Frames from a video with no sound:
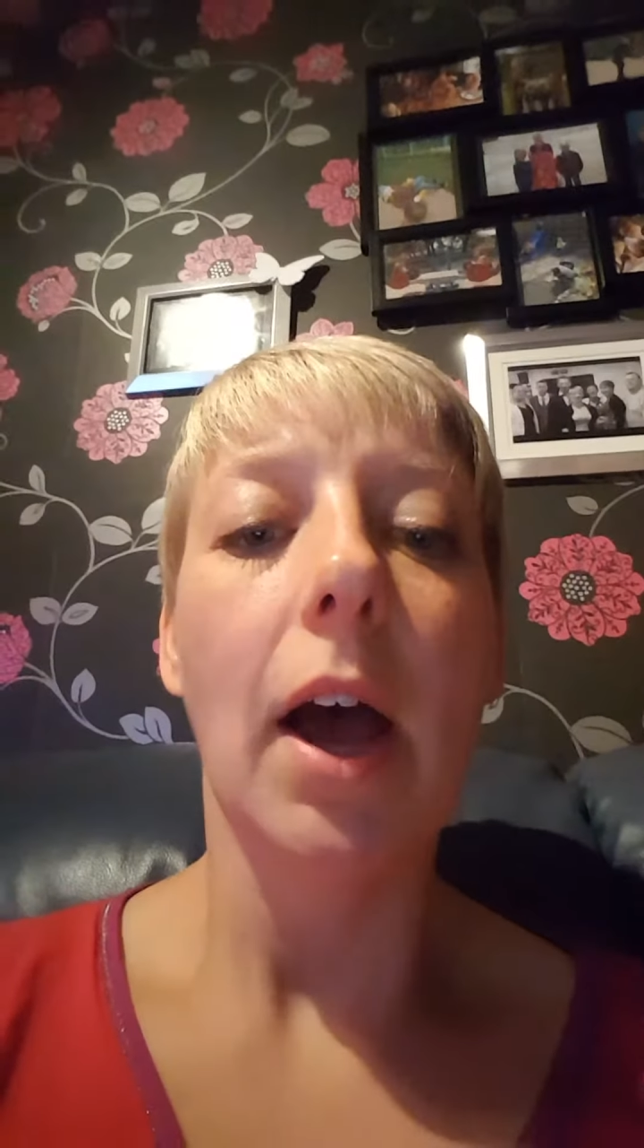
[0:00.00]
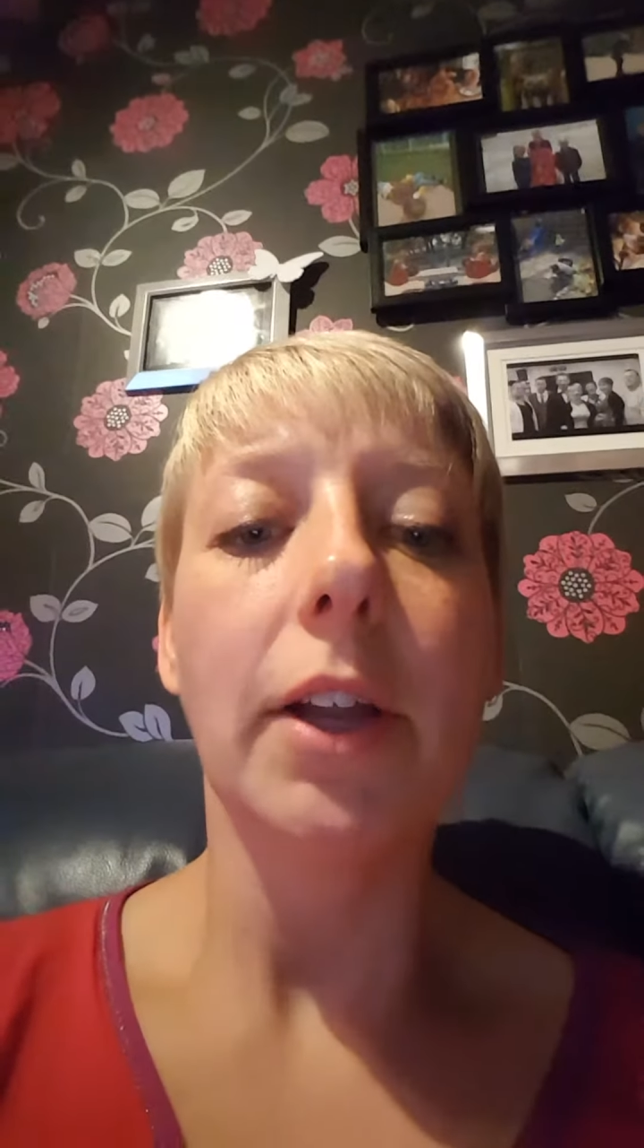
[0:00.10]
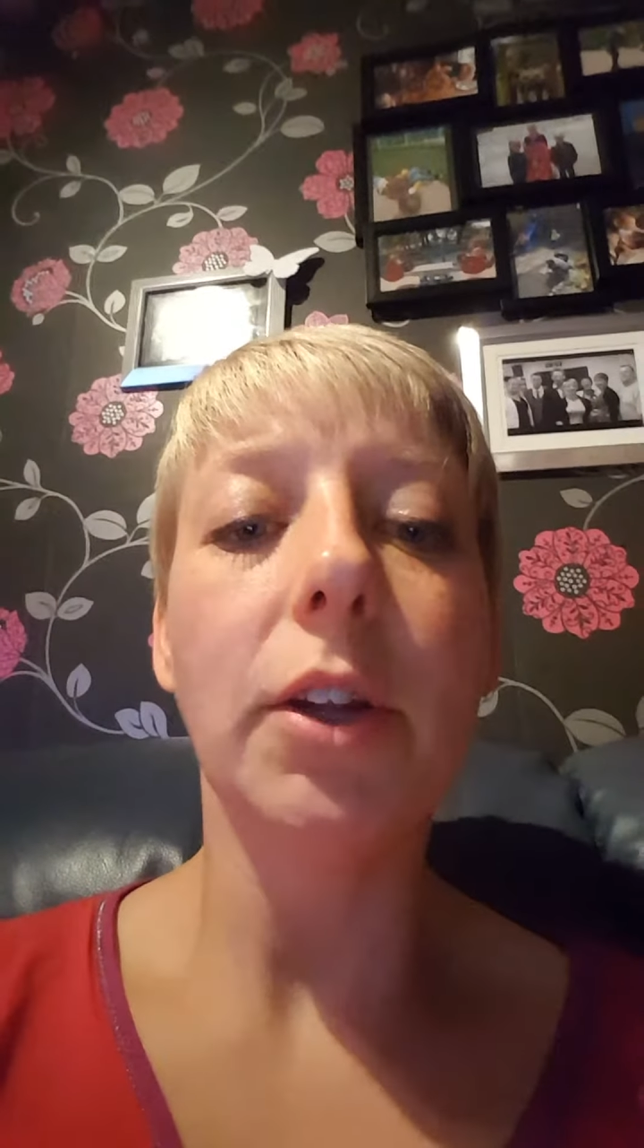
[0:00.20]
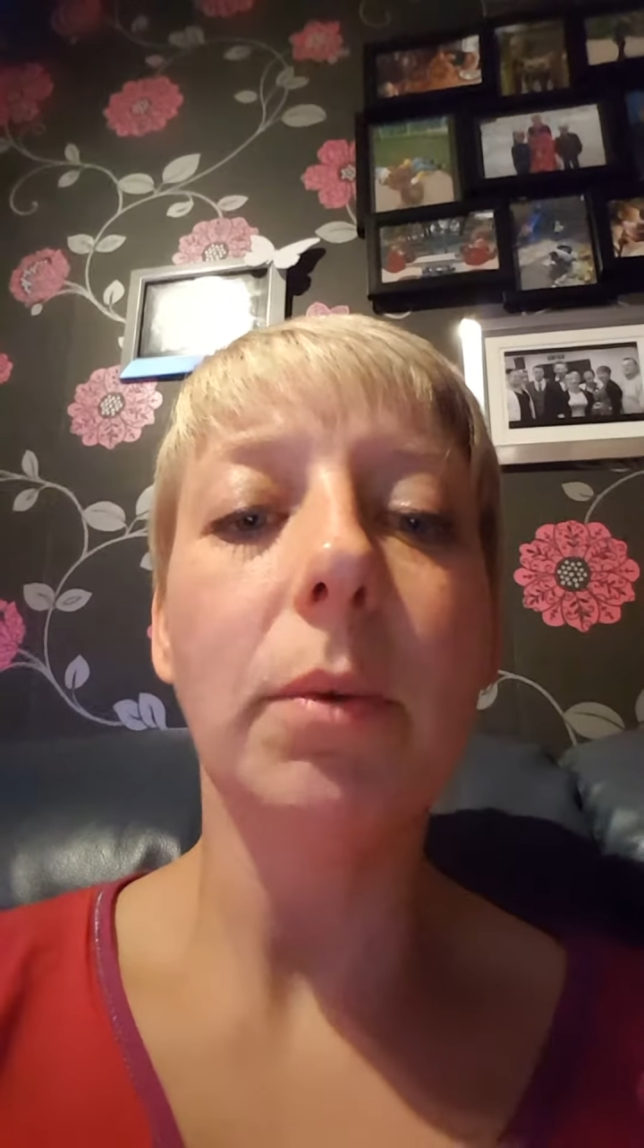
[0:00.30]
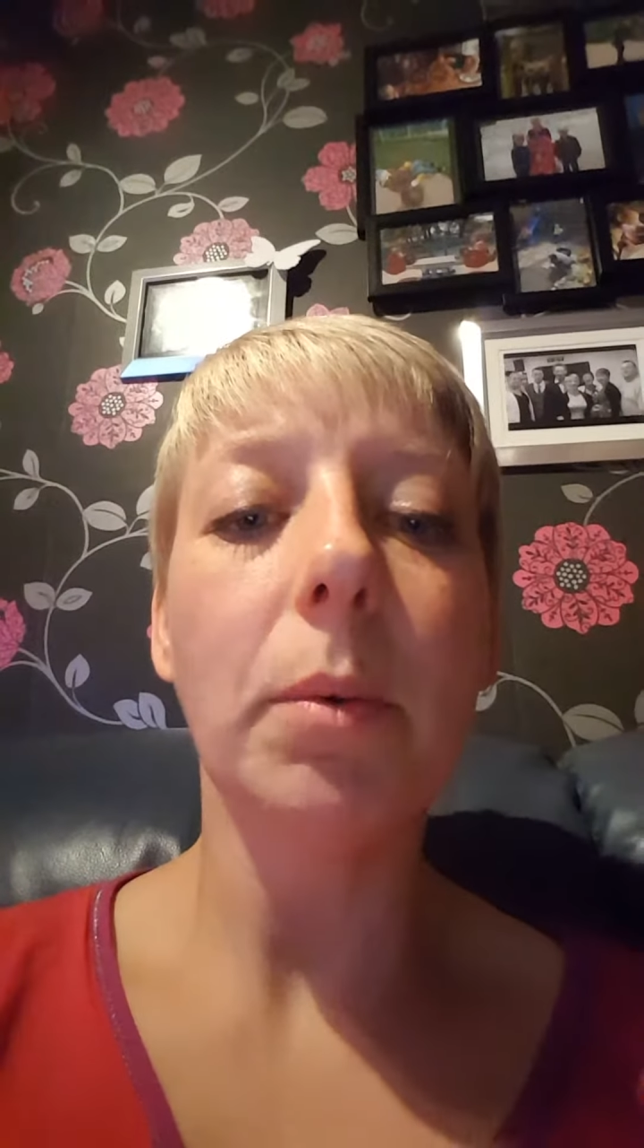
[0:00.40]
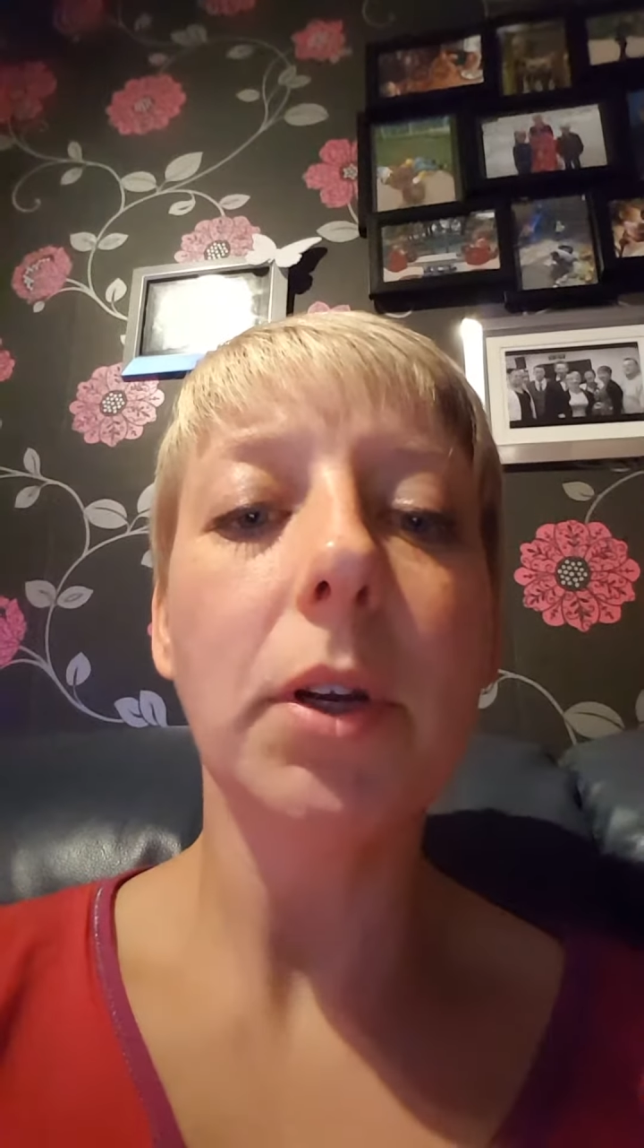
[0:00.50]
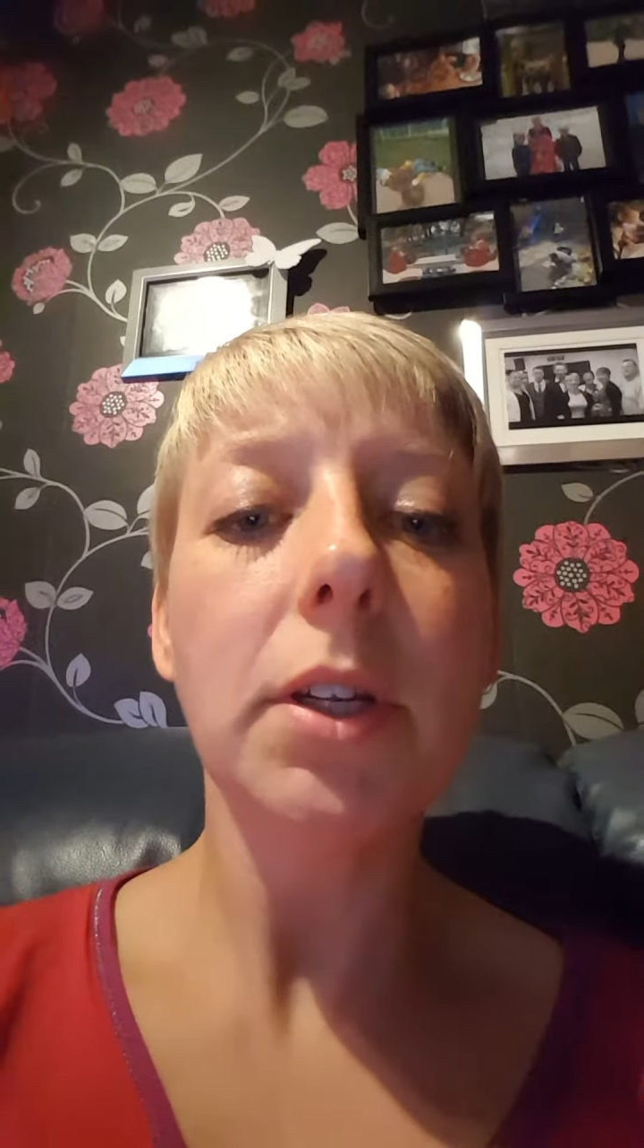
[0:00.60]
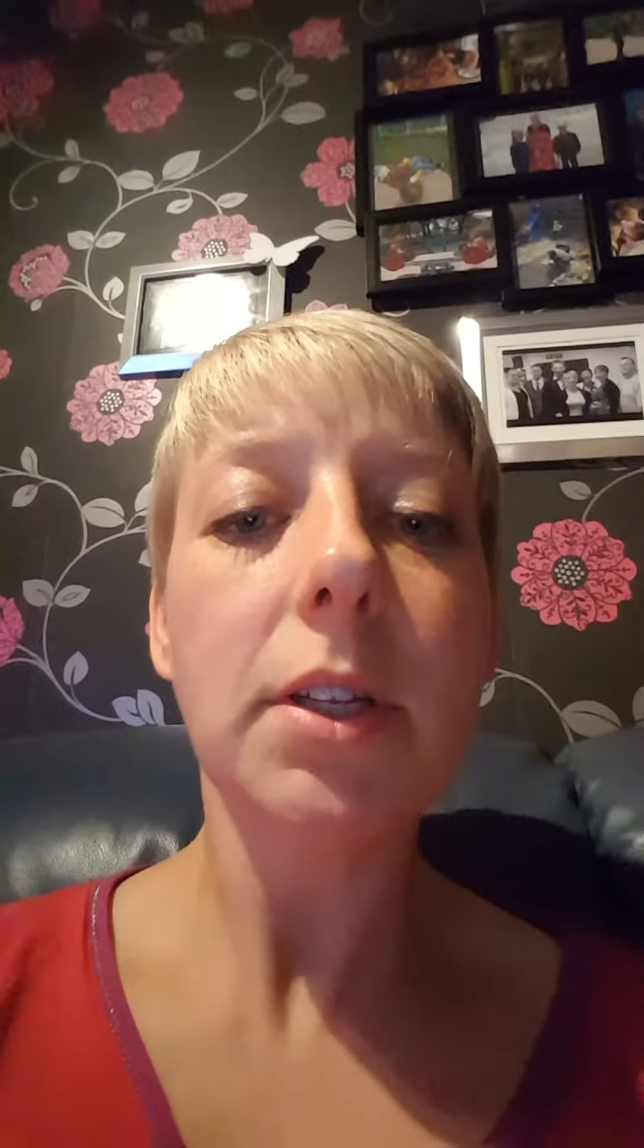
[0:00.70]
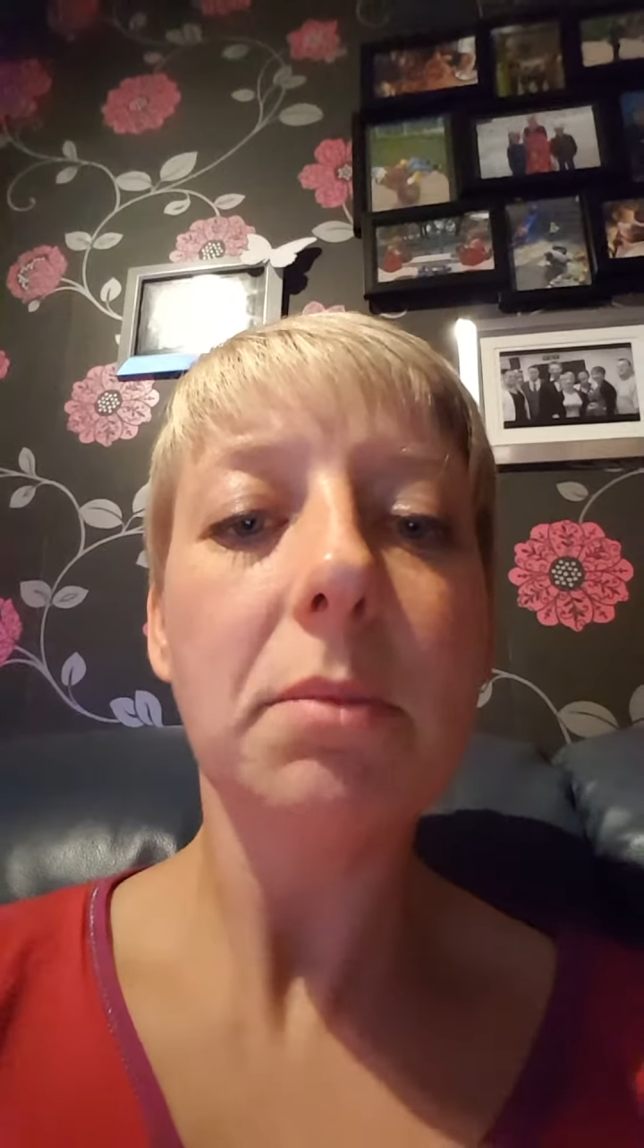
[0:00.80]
I knew I wanted